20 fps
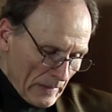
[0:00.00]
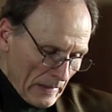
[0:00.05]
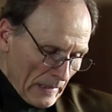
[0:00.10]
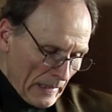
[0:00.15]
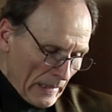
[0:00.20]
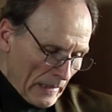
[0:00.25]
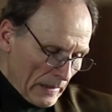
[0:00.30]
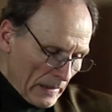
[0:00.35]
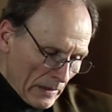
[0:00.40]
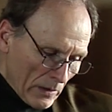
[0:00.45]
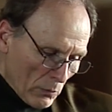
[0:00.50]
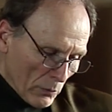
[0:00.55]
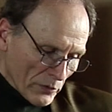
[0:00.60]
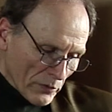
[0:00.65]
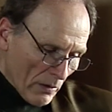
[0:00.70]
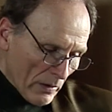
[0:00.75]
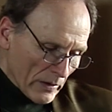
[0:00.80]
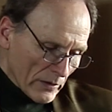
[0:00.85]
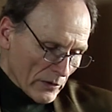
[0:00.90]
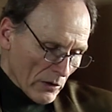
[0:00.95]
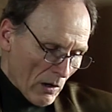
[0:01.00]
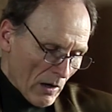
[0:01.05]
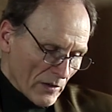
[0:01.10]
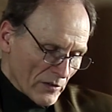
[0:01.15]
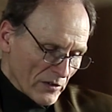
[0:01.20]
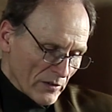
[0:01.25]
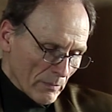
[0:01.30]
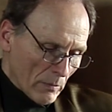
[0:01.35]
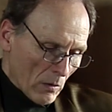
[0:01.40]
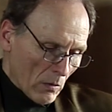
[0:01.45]
it goes on and
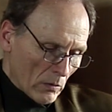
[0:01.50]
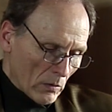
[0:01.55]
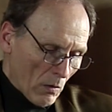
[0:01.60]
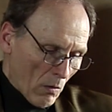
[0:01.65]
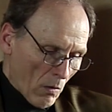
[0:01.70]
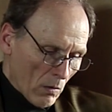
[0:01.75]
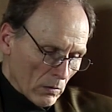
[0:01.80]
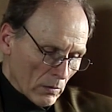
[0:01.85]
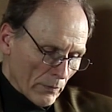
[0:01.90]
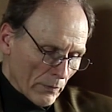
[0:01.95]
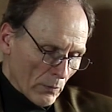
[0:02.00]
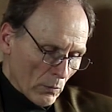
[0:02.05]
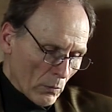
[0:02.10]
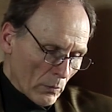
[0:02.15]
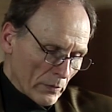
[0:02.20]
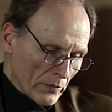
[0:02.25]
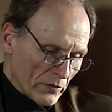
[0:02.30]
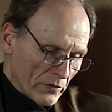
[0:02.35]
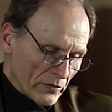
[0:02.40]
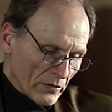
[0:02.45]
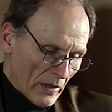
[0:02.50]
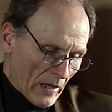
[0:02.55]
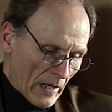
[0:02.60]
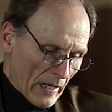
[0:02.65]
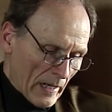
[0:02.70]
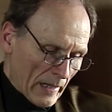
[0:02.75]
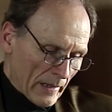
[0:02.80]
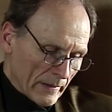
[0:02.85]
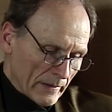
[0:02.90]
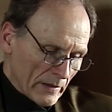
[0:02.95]
talks about all of those
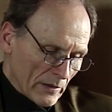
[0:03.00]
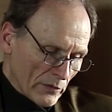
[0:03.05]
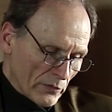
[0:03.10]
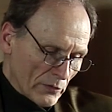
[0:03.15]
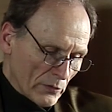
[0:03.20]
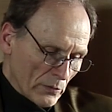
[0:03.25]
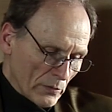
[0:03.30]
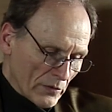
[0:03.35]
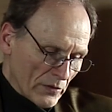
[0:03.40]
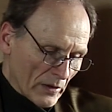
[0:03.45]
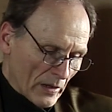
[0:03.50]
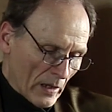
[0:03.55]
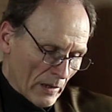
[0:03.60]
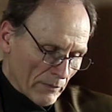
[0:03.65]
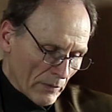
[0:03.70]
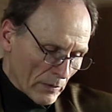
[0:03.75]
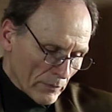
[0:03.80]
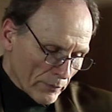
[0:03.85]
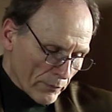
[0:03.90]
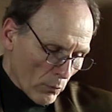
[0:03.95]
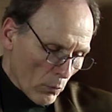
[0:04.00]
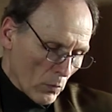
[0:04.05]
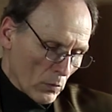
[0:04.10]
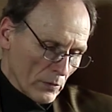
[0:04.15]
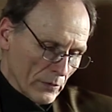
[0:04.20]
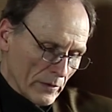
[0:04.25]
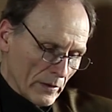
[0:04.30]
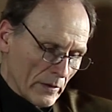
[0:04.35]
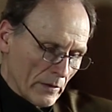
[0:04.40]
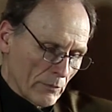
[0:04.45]
issues that have
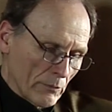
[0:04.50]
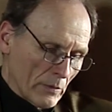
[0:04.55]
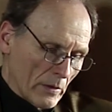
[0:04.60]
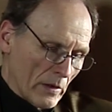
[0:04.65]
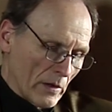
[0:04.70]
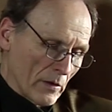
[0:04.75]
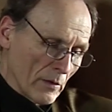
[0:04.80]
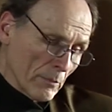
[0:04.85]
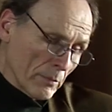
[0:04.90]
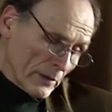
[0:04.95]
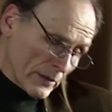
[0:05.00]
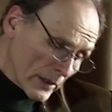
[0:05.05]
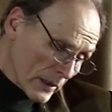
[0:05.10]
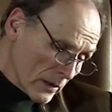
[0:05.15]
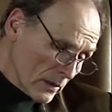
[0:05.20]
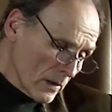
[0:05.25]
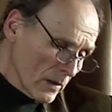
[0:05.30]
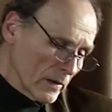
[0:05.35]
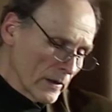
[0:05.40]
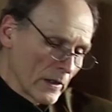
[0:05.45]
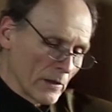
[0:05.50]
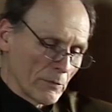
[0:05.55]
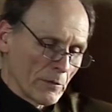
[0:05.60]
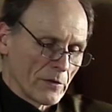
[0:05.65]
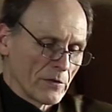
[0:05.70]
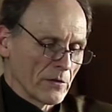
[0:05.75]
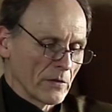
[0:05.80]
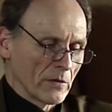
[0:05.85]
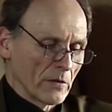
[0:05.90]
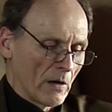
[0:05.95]
unfolded, particularly in
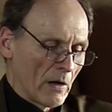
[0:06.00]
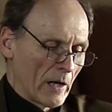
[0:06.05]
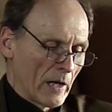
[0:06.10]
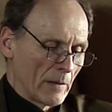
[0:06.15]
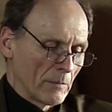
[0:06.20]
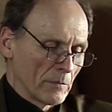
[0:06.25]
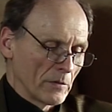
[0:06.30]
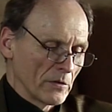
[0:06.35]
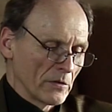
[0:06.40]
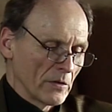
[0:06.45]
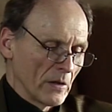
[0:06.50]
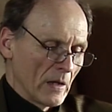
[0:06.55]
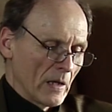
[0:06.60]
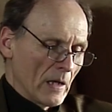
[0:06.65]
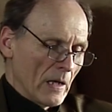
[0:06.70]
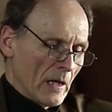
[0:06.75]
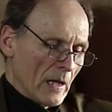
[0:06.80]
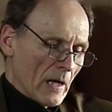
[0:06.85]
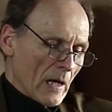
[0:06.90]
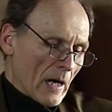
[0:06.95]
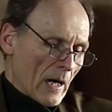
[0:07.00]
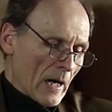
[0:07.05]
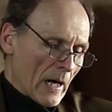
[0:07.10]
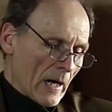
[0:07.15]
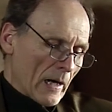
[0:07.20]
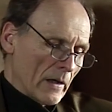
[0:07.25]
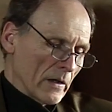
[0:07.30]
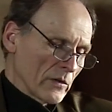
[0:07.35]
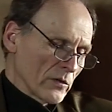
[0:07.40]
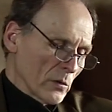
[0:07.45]
recent times,
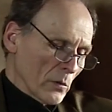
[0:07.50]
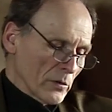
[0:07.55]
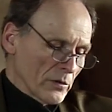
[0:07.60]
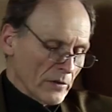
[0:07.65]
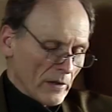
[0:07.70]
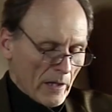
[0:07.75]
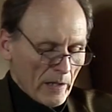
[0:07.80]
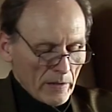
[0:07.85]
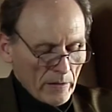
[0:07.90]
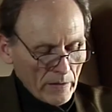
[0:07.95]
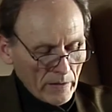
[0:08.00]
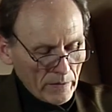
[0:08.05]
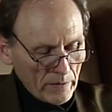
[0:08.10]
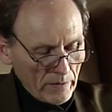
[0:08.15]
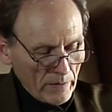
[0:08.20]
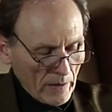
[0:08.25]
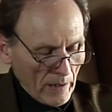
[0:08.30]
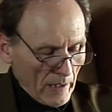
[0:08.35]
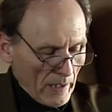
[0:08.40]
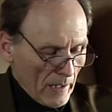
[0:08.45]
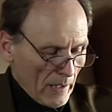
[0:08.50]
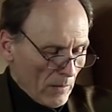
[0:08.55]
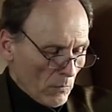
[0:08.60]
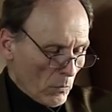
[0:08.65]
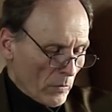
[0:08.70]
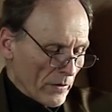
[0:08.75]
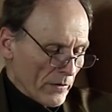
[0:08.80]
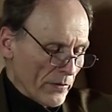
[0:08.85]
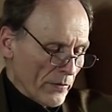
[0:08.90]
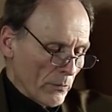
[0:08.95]
associated
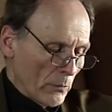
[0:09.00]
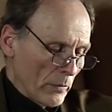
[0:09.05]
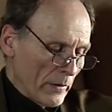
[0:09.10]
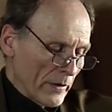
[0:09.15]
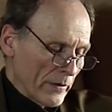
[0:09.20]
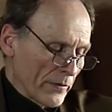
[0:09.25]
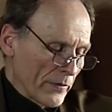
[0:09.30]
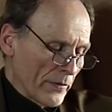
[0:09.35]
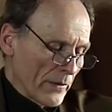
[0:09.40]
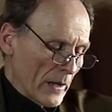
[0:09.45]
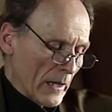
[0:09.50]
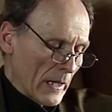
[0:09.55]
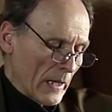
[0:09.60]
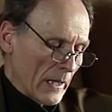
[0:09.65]
with